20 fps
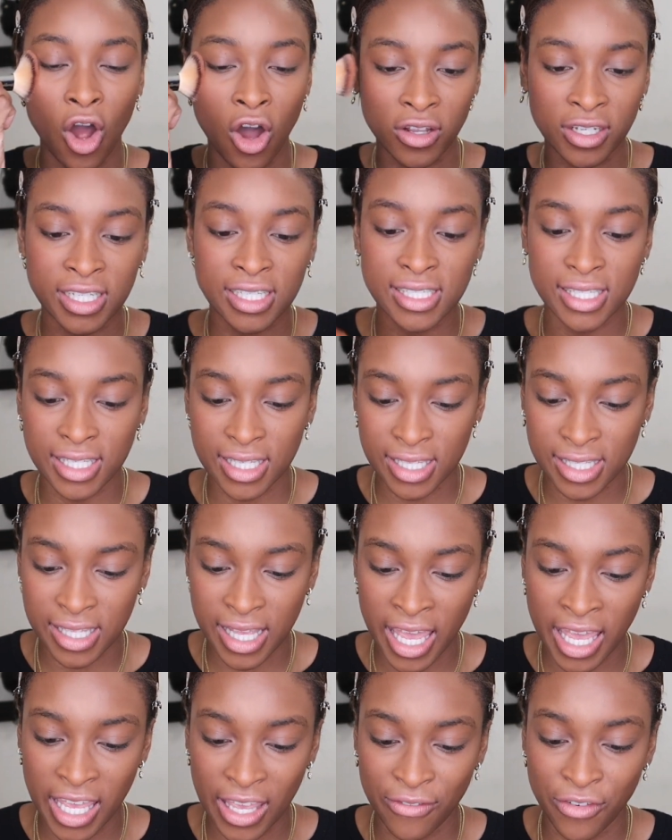honestly
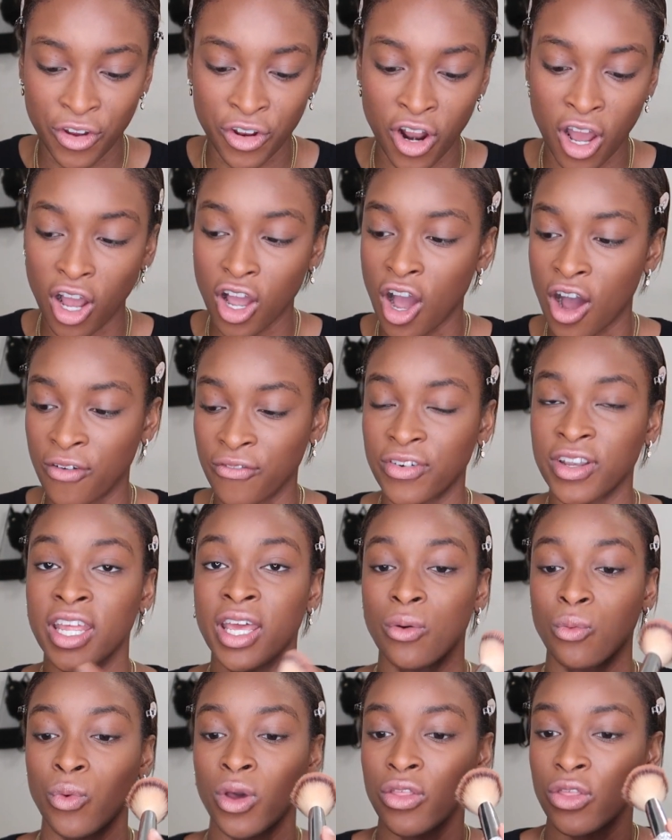say if you're not
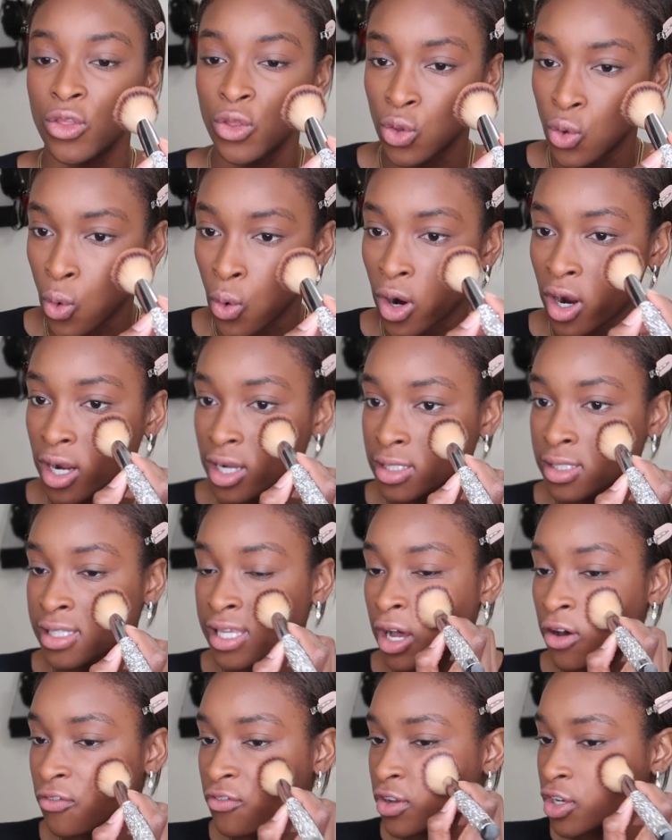confident with
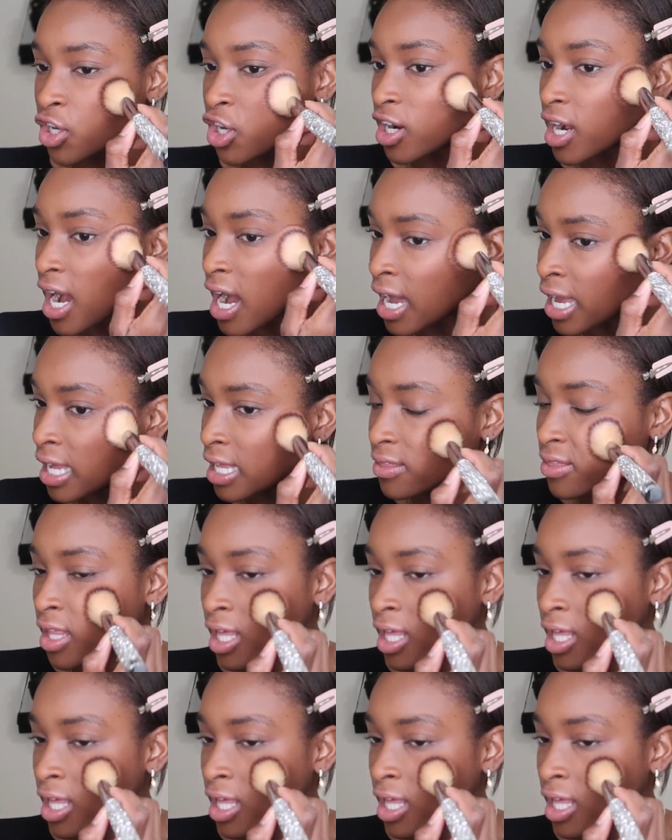yourself and your height,